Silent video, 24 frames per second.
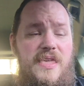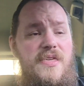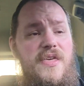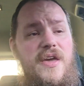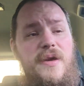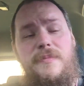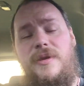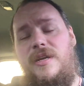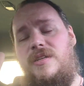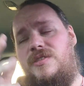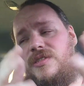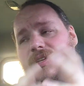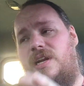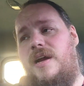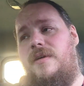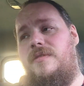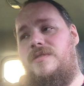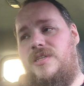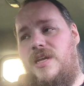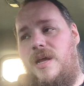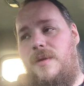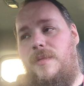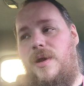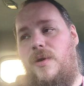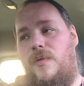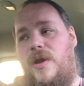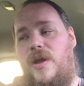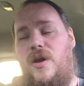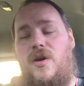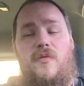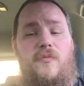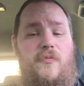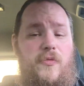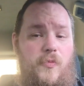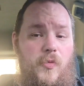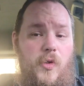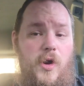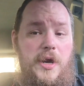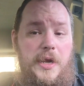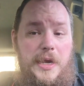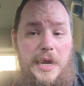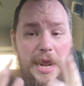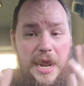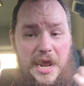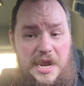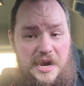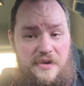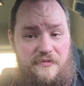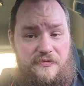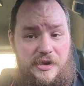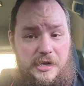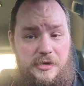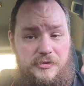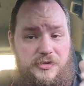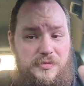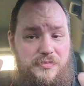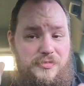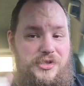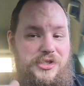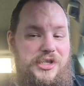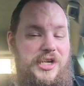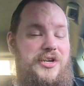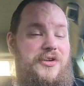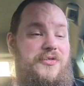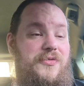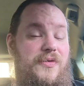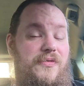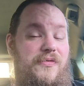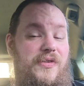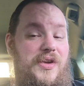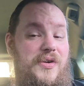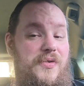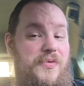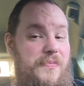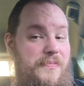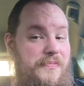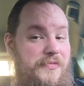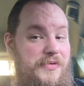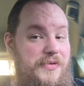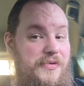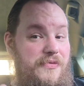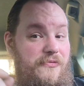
that means that I was on my way home from work and I found some shit to review